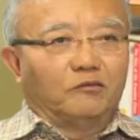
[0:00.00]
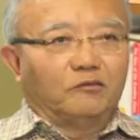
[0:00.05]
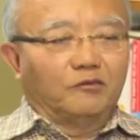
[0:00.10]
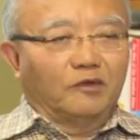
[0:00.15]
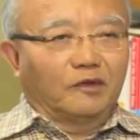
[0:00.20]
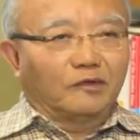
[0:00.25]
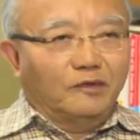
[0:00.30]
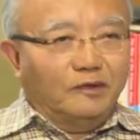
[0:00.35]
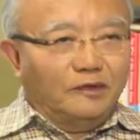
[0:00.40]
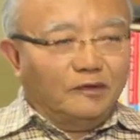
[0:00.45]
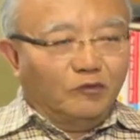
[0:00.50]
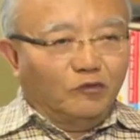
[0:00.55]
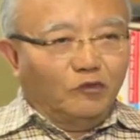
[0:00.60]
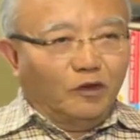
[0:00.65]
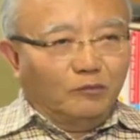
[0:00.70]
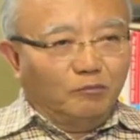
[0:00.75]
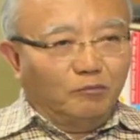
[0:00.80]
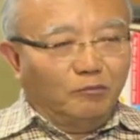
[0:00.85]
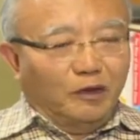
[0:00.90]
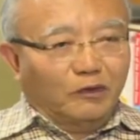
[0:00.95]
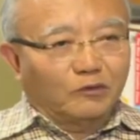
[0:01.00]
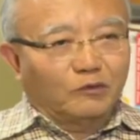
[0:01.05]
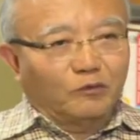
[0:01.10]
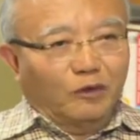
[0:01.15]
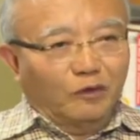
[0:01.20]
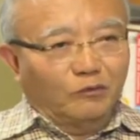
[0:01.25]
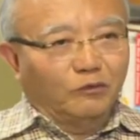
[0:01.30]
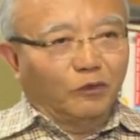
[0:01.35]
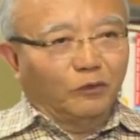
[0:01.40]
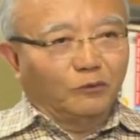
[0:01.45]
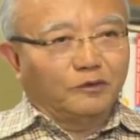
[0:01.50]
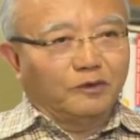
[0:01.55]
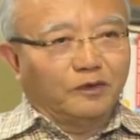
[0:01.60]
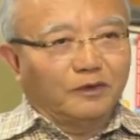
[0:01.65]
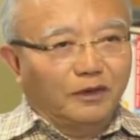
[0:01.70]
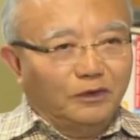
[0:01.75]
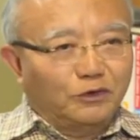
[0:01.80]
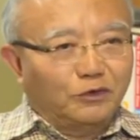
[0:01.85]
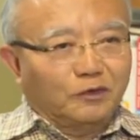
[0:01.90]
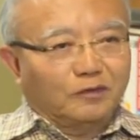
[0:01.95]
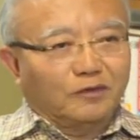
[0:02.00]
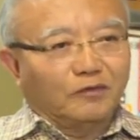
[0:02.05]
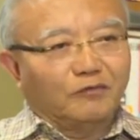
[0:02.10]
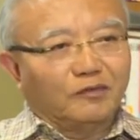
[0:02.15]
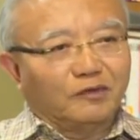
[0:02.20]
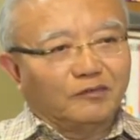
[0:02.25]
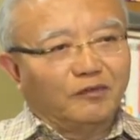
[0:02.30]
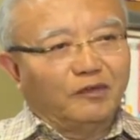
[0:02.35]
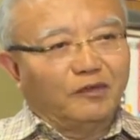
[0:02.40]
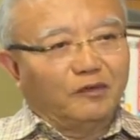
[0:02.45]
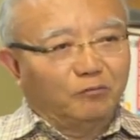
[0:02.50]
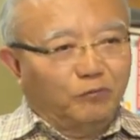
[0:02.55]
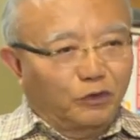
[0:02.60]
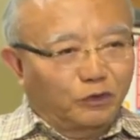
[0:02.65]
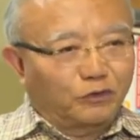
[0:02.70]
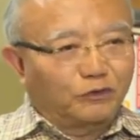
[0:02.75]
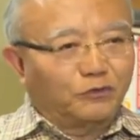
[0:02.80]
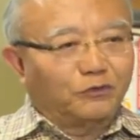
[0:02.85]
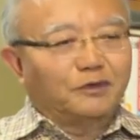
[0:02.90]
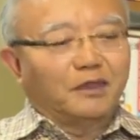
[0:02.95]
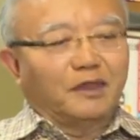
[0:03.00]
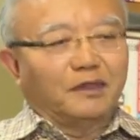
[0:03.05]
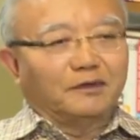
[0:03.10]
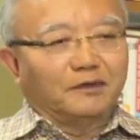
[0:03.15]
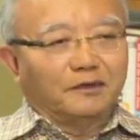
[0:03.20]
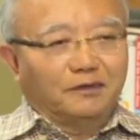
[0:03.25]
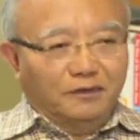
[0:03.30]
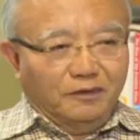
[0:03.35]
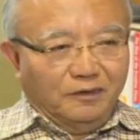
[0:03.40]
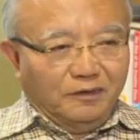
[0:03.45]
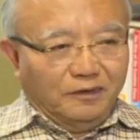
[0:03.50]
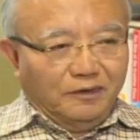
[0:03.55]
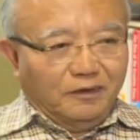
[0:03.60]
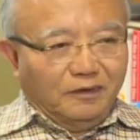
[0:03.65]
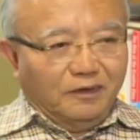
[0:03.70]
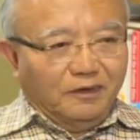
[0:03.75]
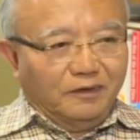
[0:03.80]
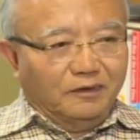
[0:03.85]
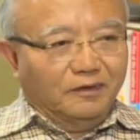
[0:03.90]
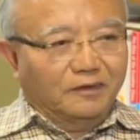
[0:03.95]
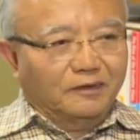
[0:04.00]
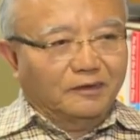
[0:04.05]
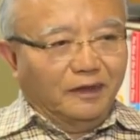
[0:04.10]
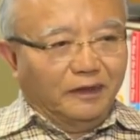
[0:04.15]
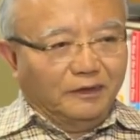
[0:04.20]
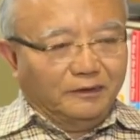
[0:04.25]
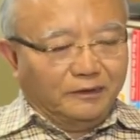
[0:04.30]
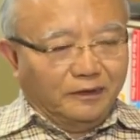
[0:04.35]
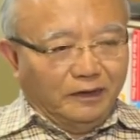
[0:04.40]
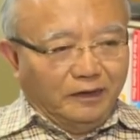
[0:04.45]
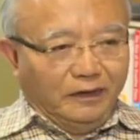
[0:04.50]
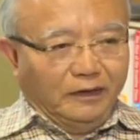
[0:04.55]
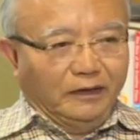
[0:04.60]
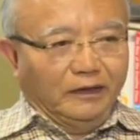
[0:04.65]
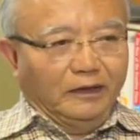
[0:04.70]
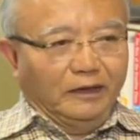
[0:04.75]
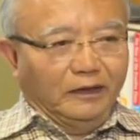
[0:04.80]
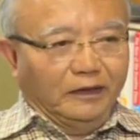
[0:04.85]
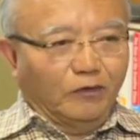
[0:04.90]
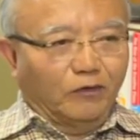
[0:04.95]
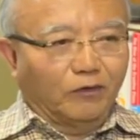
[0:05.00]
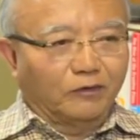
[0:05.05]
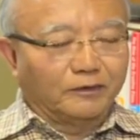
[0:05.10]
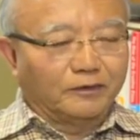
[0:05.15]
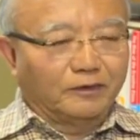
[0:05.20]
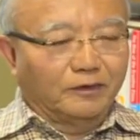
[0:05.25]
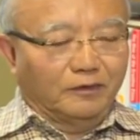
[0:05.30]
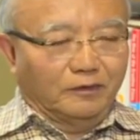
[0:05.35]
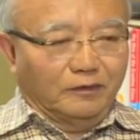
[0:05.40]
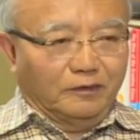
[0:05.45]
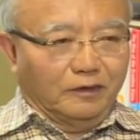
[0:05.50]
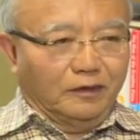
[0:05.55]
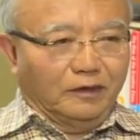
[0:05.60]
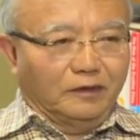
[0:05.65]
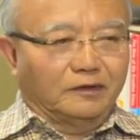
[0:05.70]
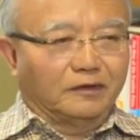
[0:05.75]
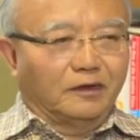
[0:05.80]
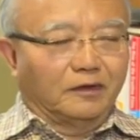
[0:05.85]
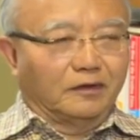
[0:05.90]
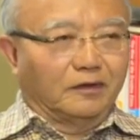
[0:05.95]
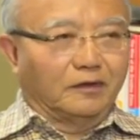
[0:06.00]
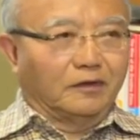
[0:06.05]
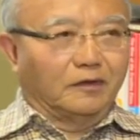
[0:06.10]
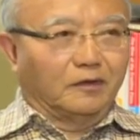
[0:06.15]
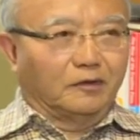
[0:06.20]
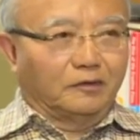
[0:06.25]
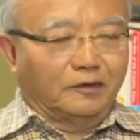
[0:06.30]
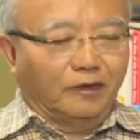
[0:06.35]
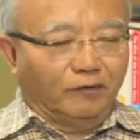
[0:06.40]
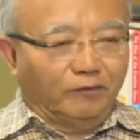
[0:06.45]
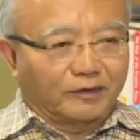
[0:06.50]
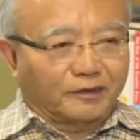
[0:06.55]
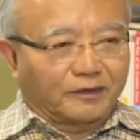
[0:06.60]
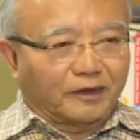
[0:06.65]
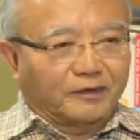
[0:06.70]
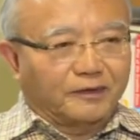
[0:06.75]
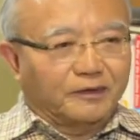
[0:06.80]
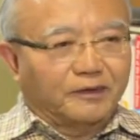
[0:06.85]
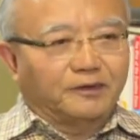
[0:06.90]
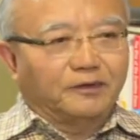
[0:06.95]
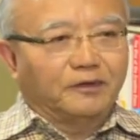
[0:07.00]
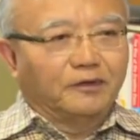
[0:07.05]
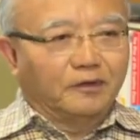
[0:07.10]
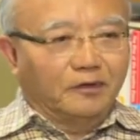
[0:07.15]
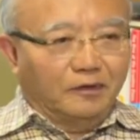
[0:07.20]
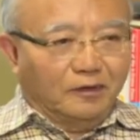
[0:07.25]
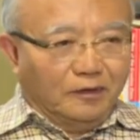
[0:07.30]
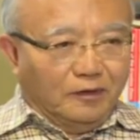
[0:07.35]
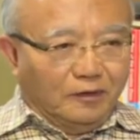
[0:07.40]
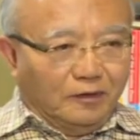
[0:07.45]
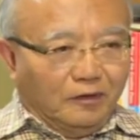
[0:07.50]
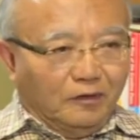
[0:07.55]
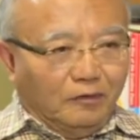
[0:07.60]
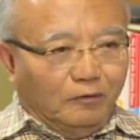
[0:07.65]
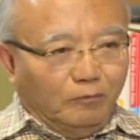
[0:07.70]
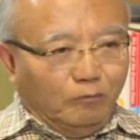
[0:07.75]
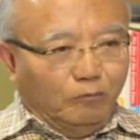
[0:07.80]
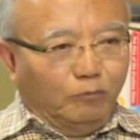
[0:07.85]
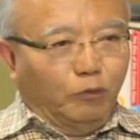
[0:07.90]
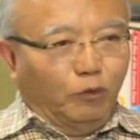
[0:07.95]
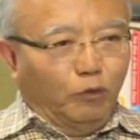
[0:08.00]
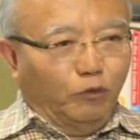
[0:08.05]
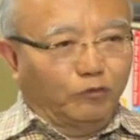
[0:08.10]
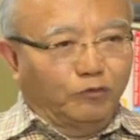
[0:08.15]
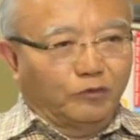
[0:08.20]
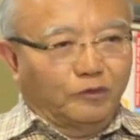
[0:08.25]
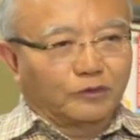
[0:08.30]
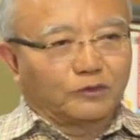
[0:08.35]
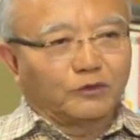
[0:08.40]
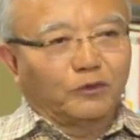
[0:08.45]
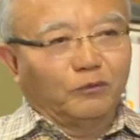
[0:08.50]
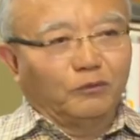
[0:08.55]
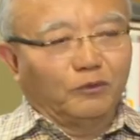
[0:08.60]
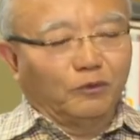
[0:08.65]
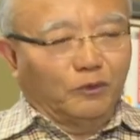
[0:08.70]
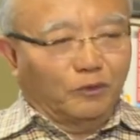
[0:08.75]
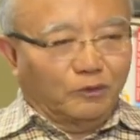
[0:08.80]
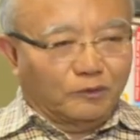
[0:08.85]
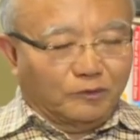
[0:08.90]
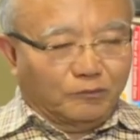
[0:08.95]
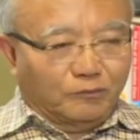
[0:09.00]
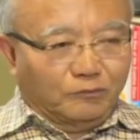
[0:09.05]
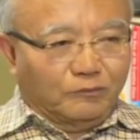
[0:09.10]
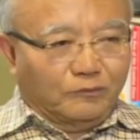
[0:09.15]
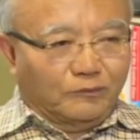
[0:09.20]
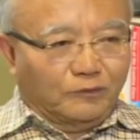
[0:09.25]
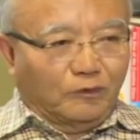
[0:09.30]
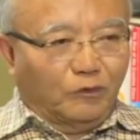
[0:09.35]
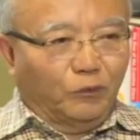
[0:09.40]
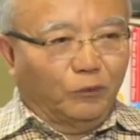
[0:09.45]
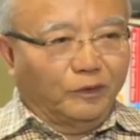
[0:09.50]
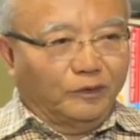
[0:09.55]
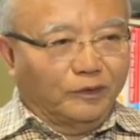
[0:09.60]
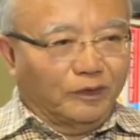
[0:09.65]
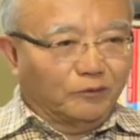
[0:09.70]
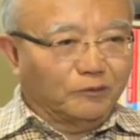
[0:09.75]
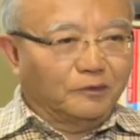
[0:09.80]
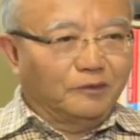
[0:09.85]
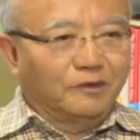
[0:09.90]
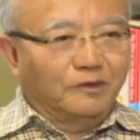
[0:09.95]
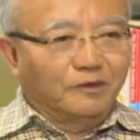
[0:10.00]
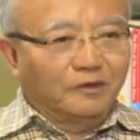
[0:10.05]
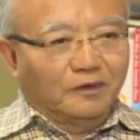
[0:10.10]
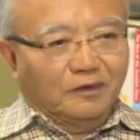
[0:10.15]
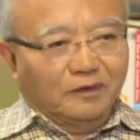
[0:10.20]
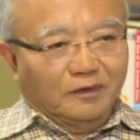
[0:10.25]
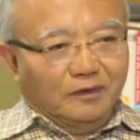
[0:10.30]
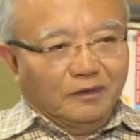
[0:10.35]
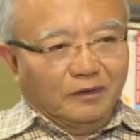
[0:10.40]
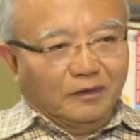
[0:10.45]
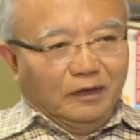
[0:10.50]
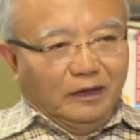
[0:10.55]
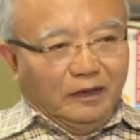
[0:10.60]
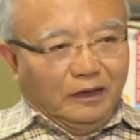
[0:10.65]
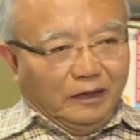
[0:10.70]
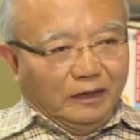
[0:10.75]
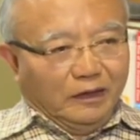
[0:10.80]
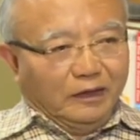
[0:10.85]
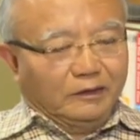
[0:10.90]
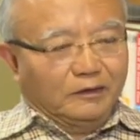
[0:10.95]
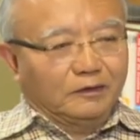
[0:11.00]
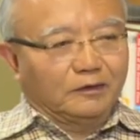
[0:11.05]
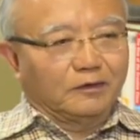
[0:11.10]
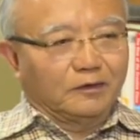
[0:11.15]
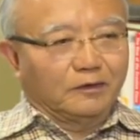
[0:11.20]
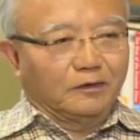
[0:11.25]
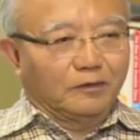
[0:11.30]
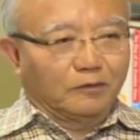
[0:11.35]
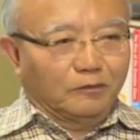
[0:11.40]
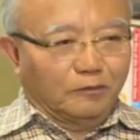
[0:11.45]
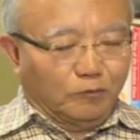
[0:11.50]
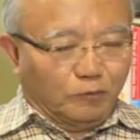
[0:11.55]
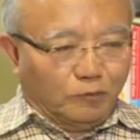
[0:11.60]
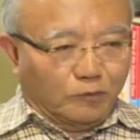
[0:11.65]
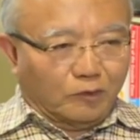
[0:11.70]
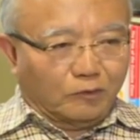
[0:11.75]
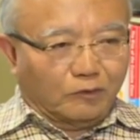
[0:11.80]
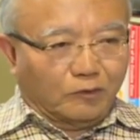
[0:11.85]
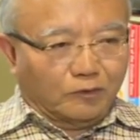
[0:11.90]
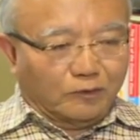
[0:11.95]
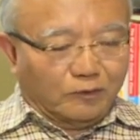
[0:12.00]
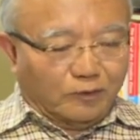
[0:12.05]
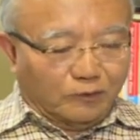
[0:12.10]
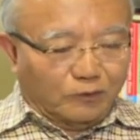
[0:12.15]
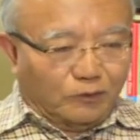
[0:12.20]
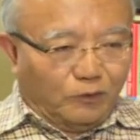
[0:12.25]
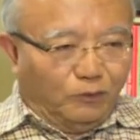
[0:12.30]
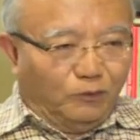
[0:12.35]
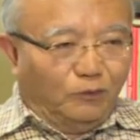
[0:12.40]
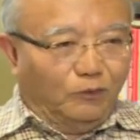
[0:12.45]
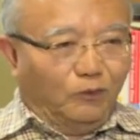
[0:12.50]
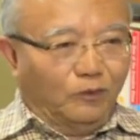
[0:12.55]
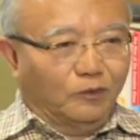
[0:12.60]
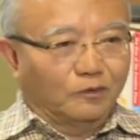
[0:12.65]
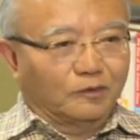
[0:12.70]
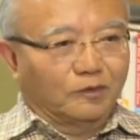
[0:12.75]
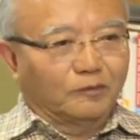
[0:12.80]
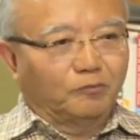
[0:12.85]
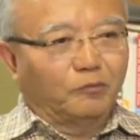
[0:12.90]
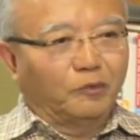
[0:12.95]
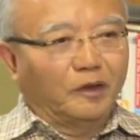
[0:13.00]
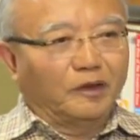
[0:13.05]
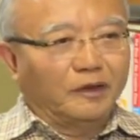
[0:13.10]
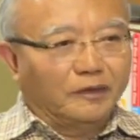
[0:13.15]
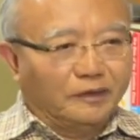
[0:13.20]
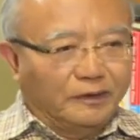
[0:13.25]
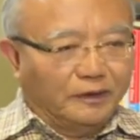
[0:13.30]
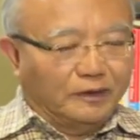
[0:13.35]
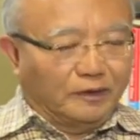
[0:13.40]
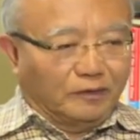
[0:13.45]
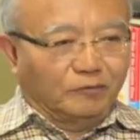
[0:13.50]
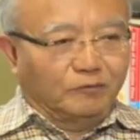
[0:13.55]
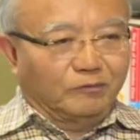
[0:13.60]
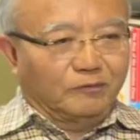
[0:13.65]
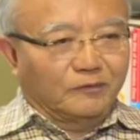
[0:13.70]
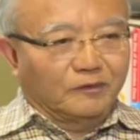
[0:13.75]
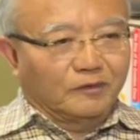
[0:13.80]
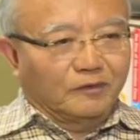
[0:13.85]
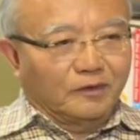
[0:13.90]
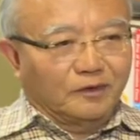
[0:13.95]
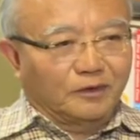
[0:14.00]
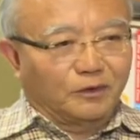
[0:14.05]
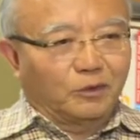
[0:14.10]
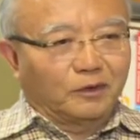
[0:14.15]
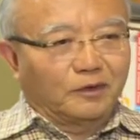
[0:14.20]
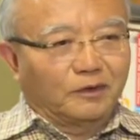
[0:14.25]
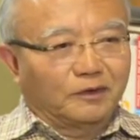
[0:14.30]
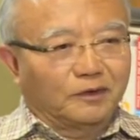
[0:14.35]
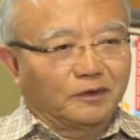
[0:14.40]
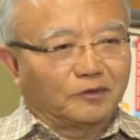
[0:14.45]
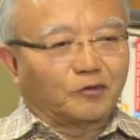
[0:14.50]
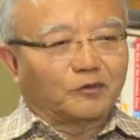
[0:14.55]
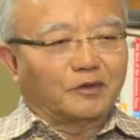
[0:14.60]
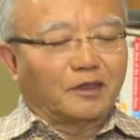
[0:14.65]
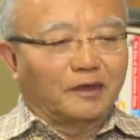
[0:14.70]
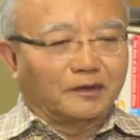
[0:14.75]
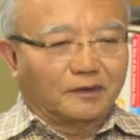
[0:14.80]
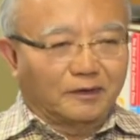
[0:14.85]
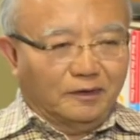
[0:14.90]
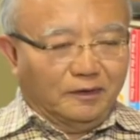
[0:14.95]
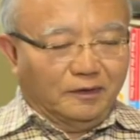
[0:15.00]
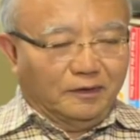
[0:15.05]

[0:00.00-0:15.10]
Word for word: Well, this One Belt, One Road initiative is very important in China. In a sense, it, it uh, uh synthesizes both the so-called going out and uh, the, the, the so-called uh, bringing in strategy to China.